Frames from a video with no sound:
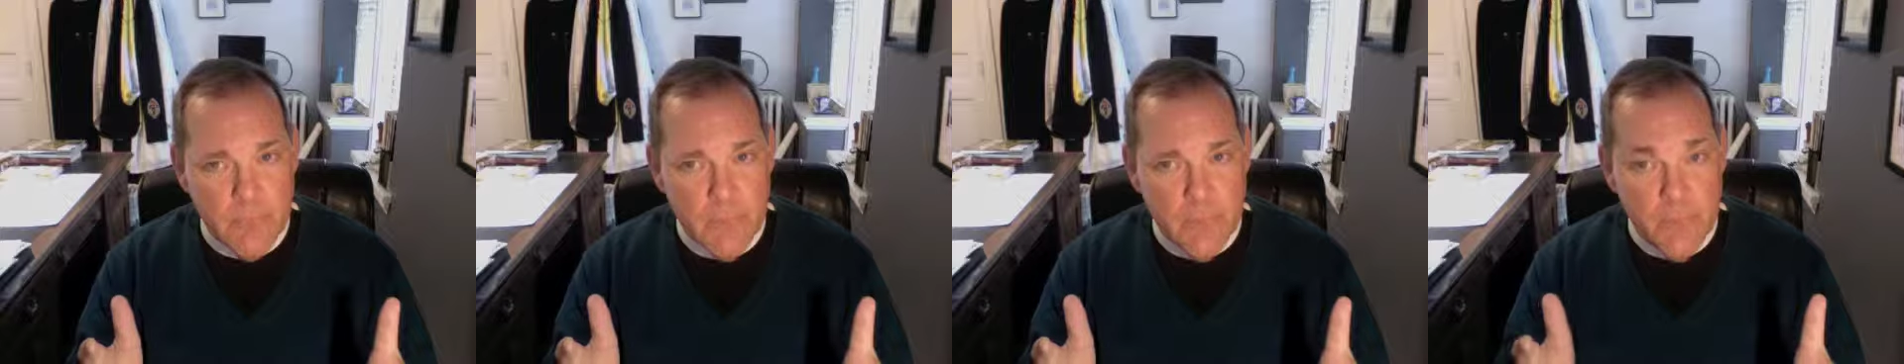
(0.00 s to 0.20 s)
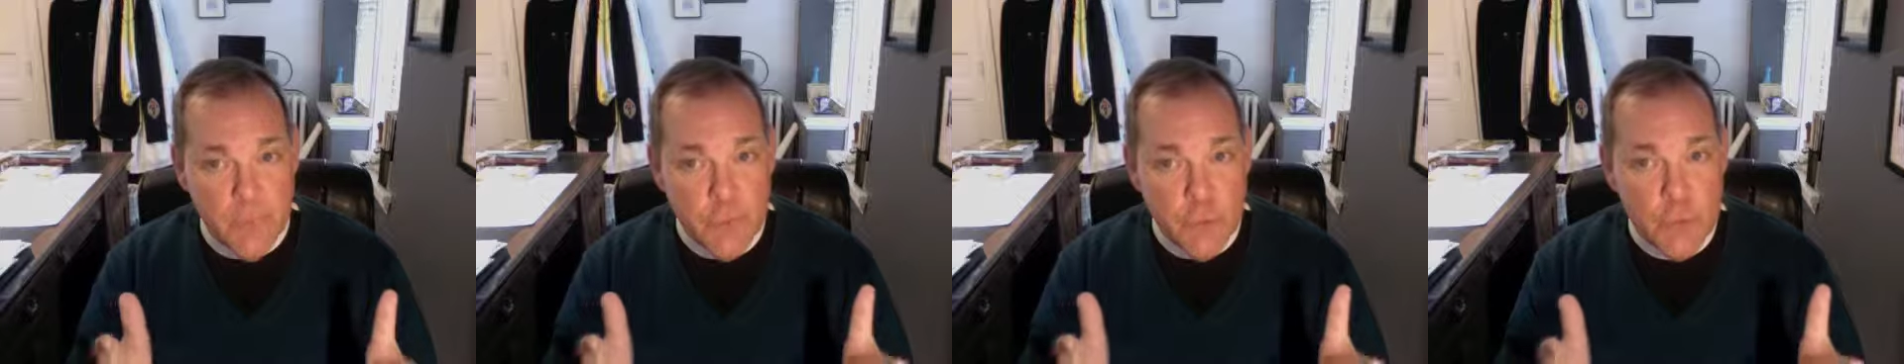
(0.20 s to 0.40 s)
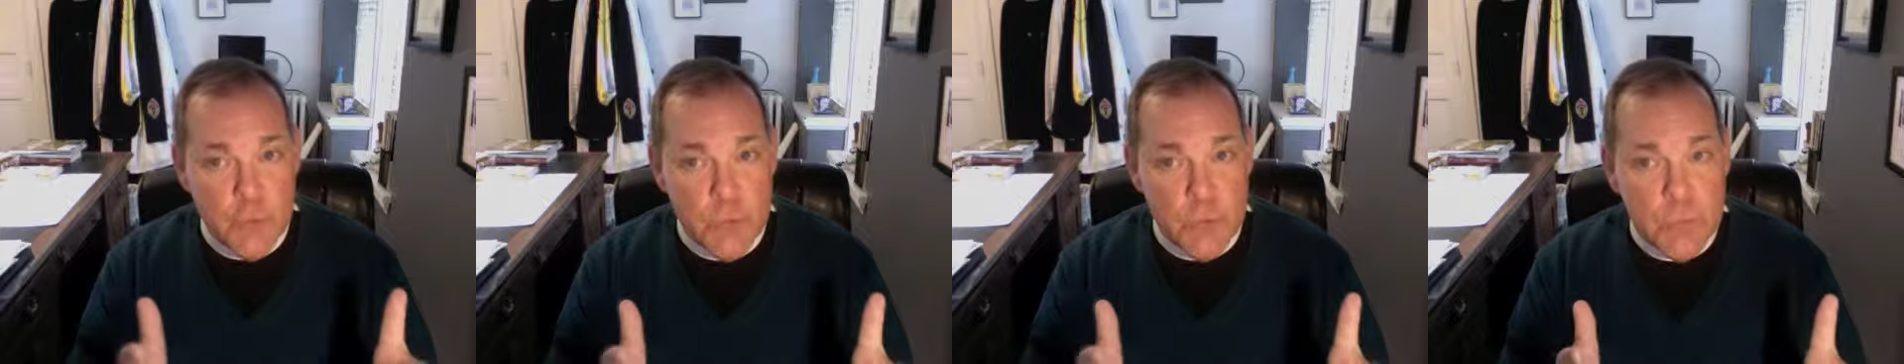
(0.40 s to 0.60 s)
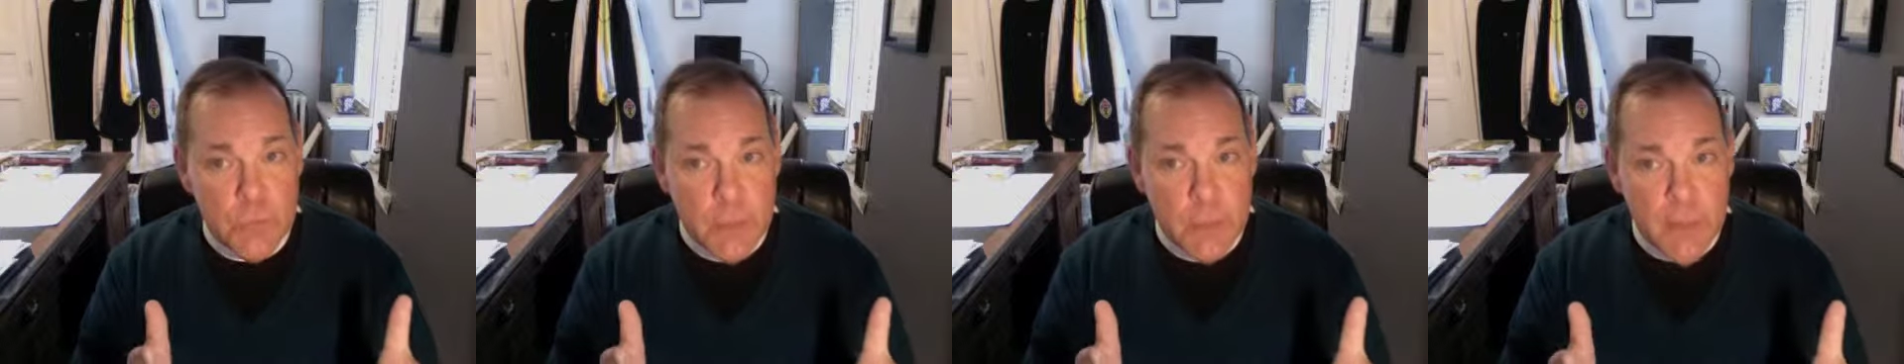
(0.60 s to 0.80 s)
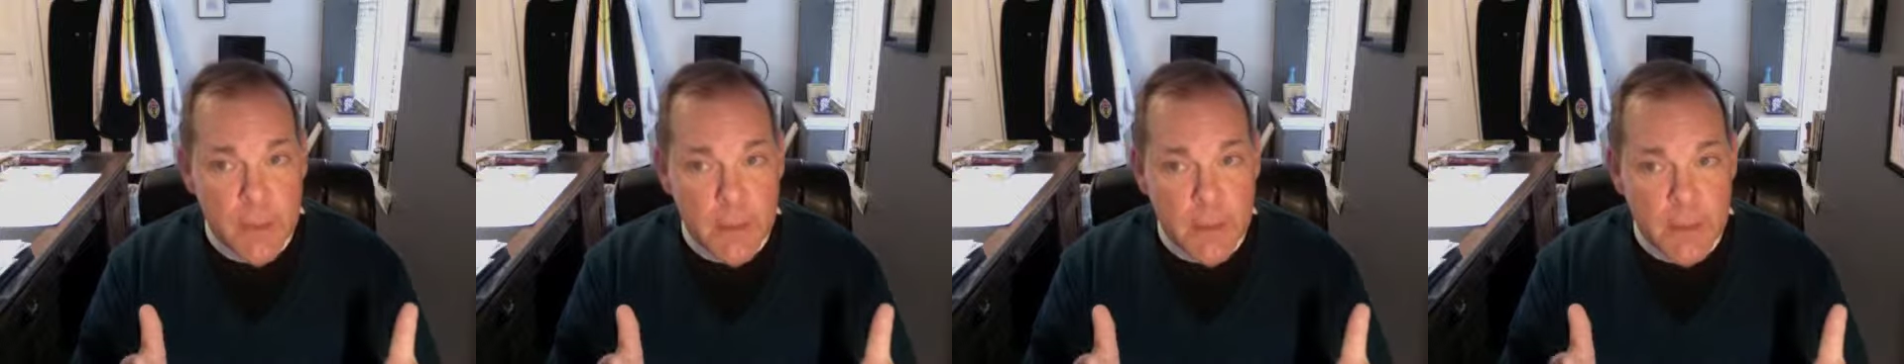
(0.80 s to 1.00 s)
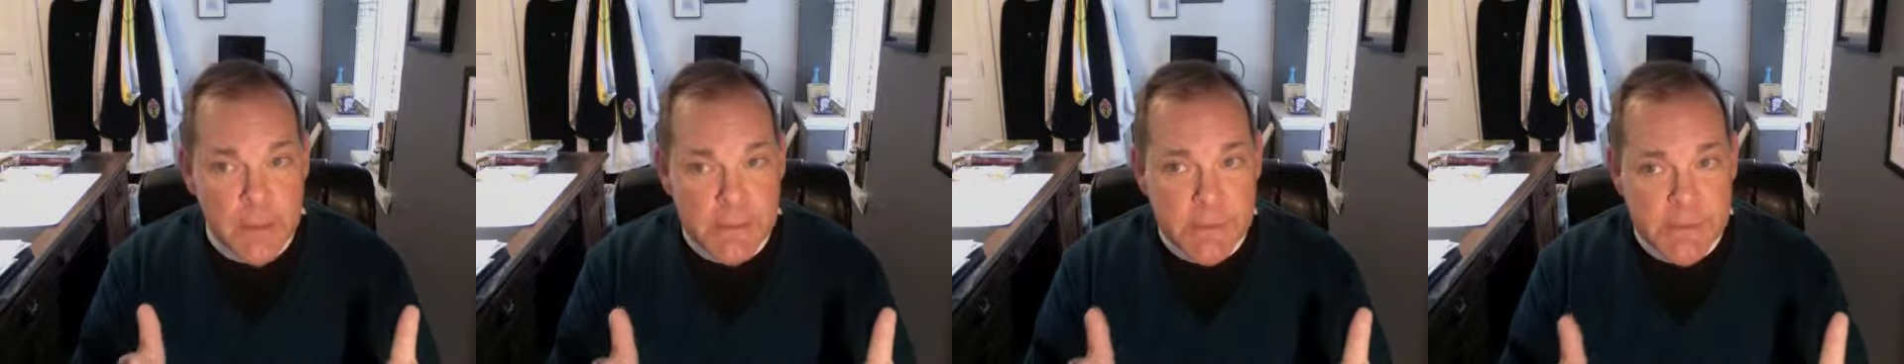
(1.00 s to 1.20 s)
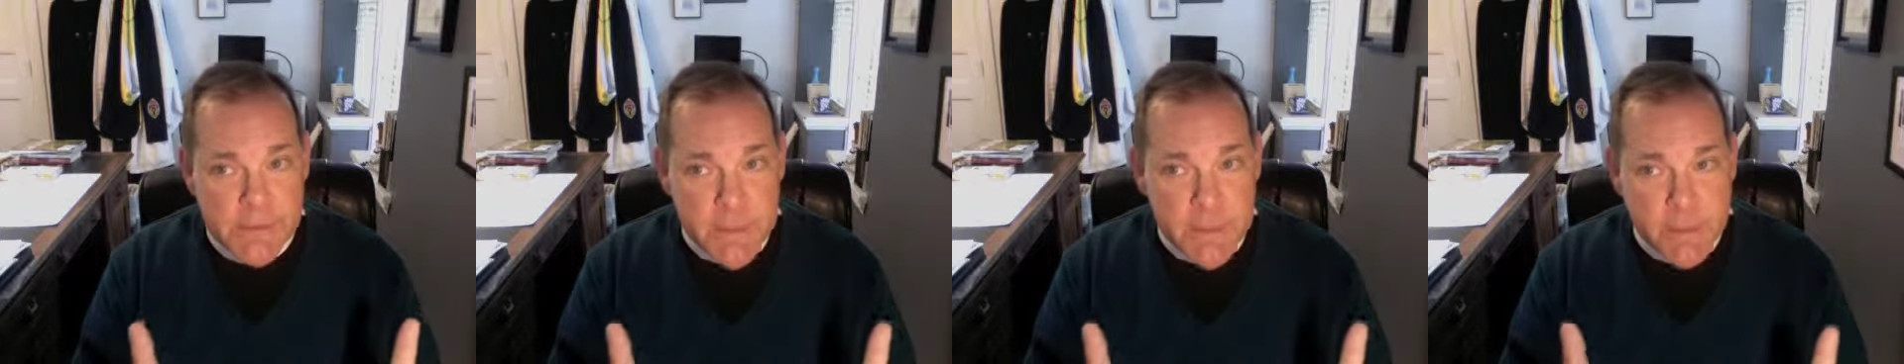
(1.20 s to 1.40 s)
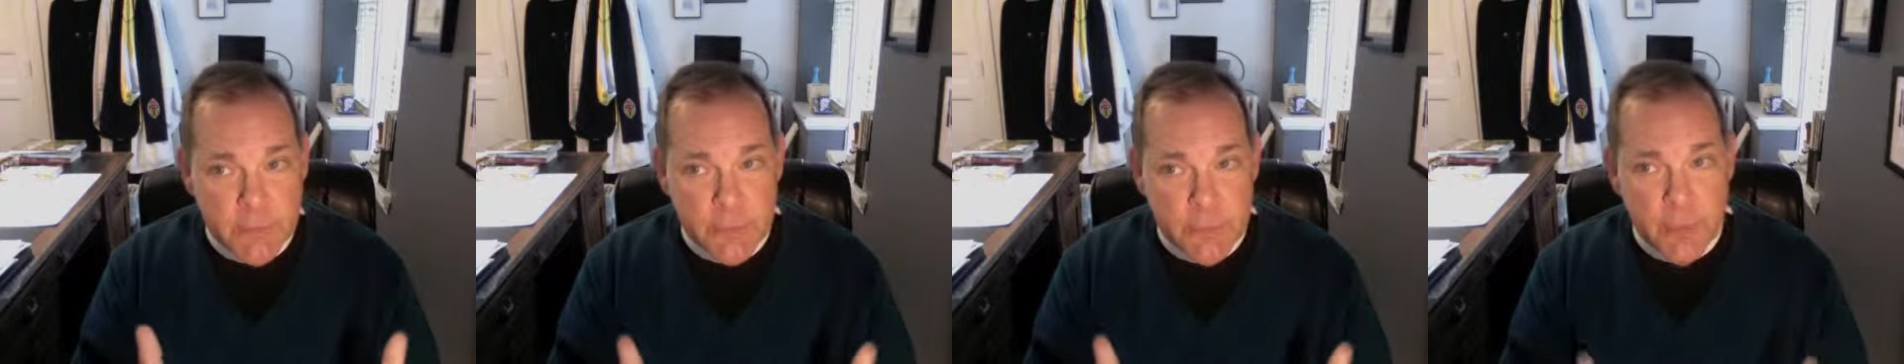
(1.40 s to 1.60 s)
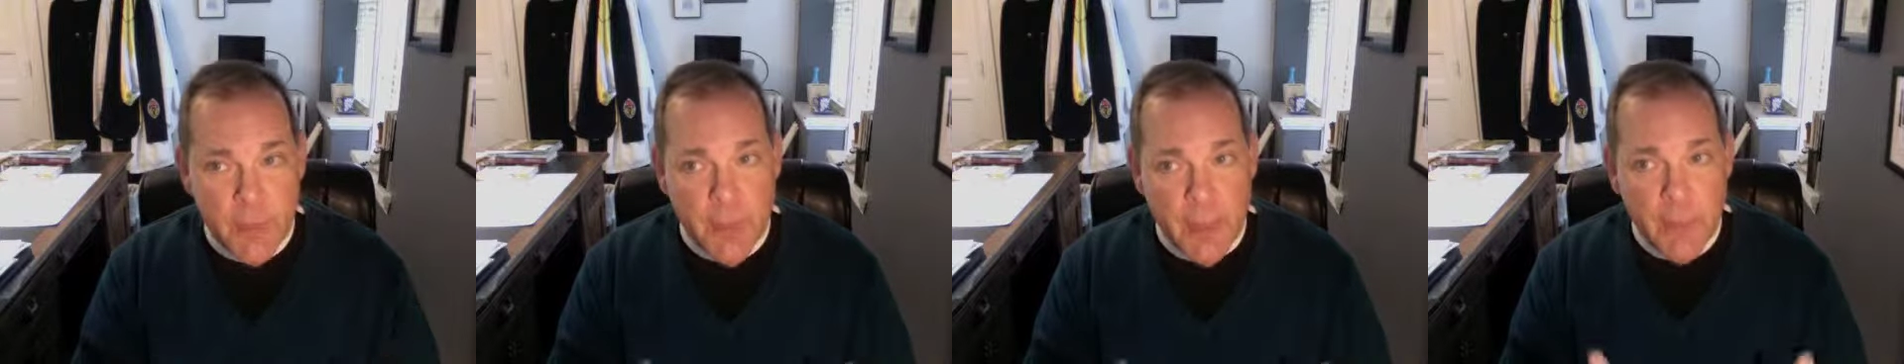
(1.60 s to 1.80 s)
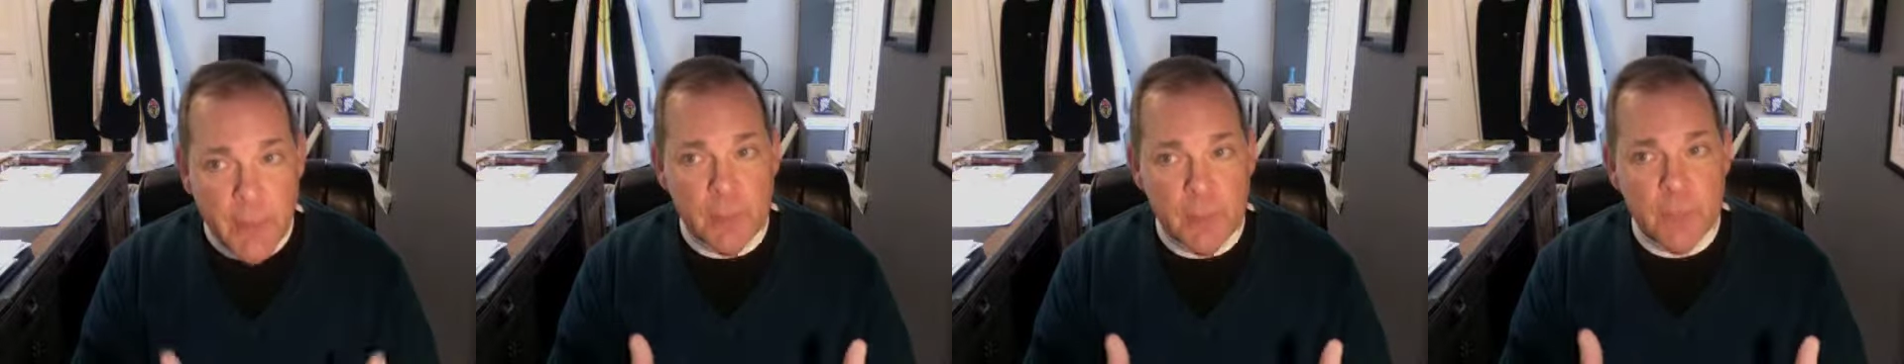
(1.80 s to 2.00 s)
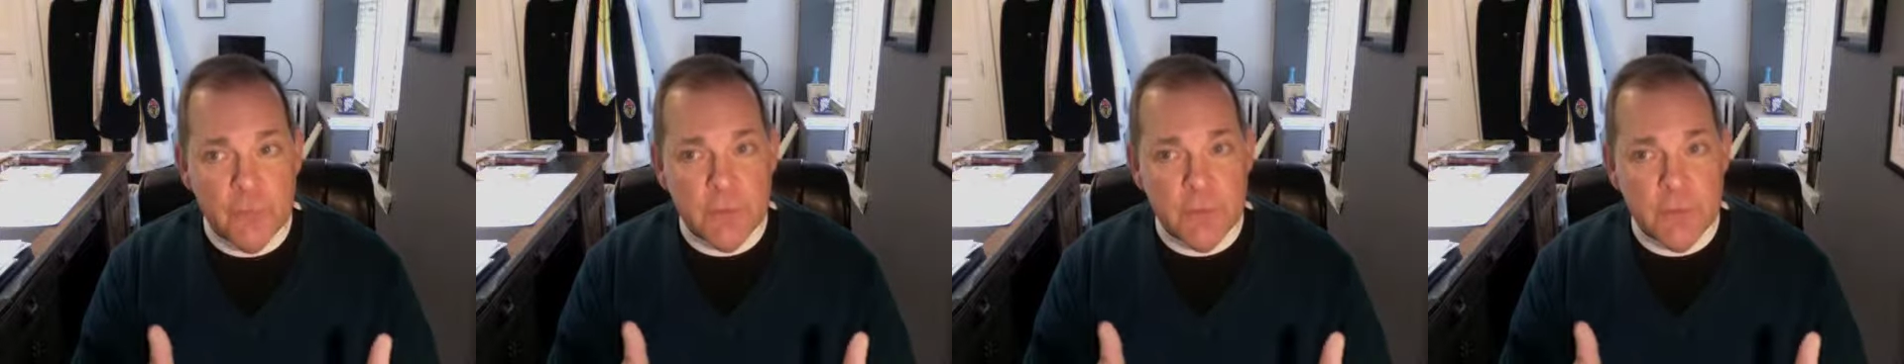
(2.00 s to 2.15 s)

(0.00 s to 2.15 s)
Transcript: The New American Standard Bible,